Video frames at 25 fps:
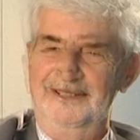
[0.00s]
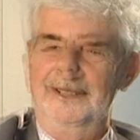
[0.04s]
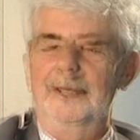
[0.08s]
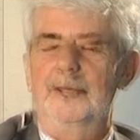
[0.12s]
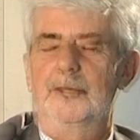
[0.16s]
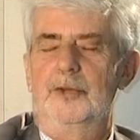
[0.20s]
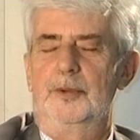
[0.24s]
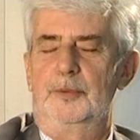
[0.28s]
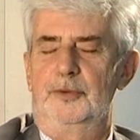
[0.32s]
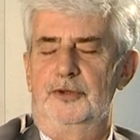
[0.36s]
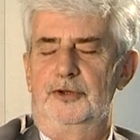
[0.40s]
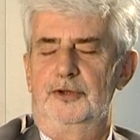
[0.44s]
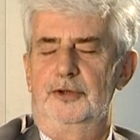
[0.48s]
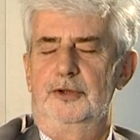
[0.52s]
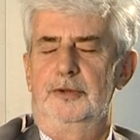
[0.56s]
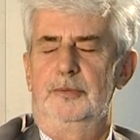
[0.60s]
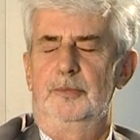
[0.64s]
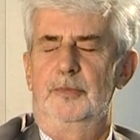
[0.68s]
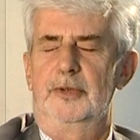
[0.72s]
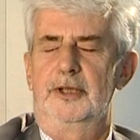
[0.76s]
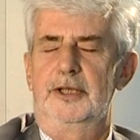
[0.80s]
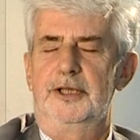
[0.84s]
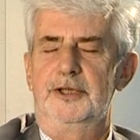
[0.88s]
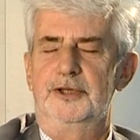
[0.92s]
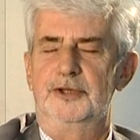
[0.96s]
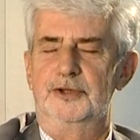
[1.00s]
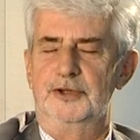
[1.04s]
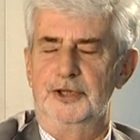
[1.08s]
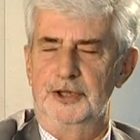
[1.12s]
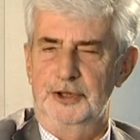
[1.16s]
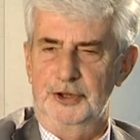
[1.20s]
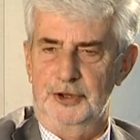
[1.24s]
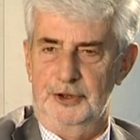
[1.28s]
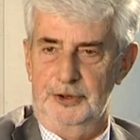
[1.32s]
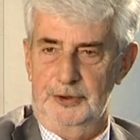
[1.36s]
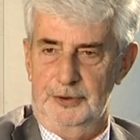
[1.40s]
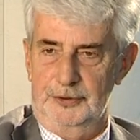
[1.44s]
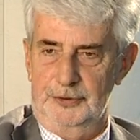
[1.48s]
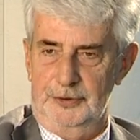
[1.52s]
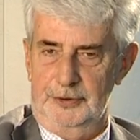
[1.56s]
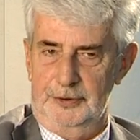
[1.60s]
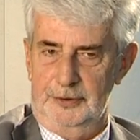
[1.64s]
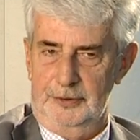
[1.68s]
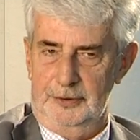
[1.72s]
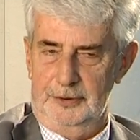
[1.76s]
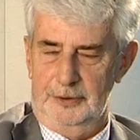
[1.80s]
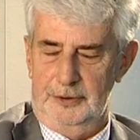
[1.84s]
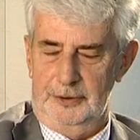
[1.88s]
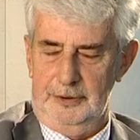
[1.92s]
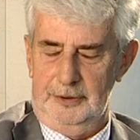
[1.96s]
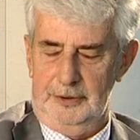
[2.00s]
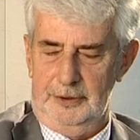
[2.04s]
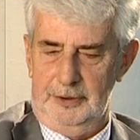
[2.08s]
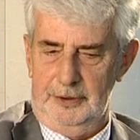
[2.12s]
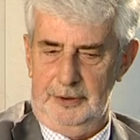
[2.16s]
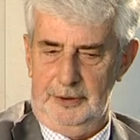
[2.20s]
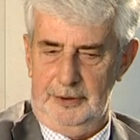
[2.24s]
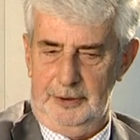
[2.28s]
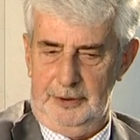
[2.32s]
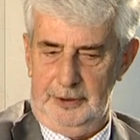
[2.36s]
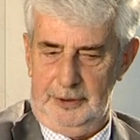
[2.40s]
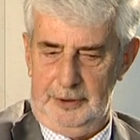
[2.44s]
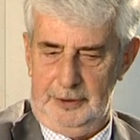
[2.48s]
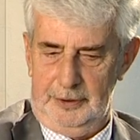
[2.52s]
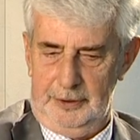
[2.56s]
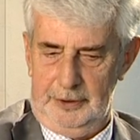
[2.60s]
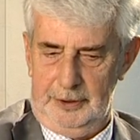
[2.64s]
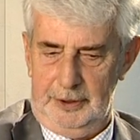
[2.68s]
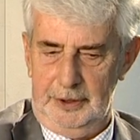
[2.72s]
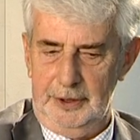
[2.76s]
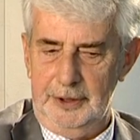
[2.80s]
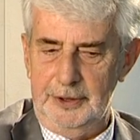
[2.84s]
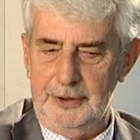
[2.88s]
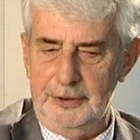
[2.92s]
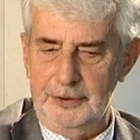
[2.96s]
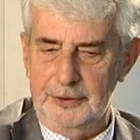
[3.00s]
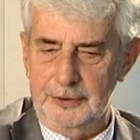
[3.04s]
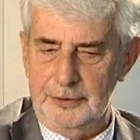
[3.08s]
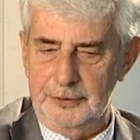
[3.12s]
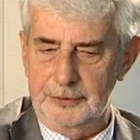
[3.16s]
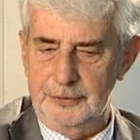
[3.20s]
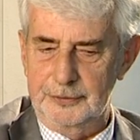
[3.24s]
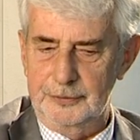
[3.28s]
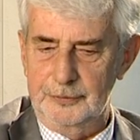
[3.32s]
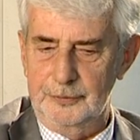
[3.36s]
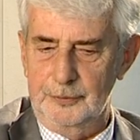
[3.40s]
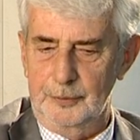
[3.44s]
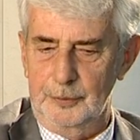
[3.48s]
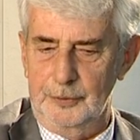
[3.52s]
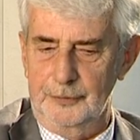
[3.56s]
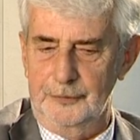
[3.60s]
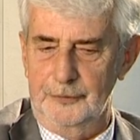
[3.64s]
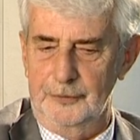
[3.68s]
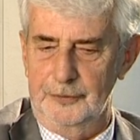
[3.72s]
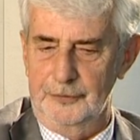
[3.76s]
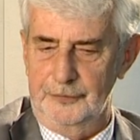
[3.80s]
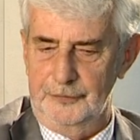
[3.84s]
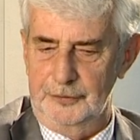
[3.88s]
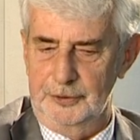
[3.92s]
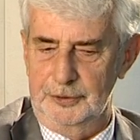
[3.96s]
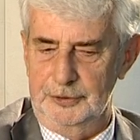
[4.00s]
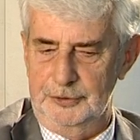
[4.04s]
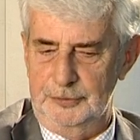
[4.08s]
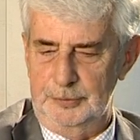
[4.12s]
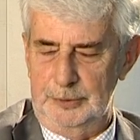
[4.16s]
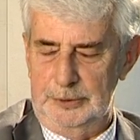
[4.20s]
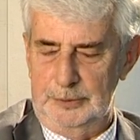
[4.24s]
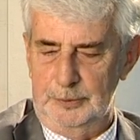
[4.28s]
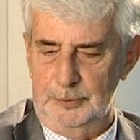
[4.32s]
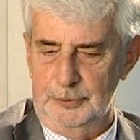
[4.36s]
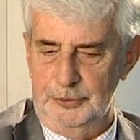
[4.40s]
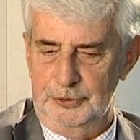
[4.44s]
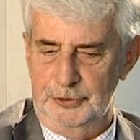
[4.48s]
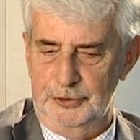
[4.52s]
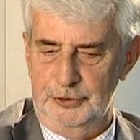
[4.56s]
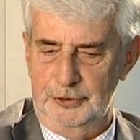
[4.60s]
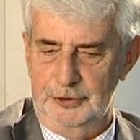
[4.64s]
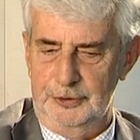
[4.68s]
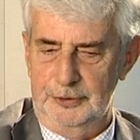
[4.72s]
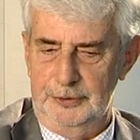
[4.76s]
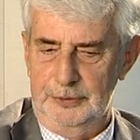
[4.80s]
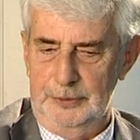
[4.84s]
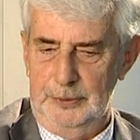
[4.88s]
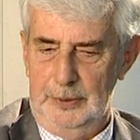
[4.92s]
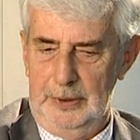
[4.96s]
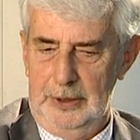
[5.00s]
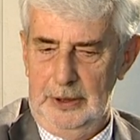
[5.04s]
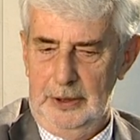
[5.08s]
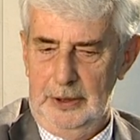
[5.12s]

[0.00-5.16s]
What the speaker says: There were two major issues in the 80s. The first one was to,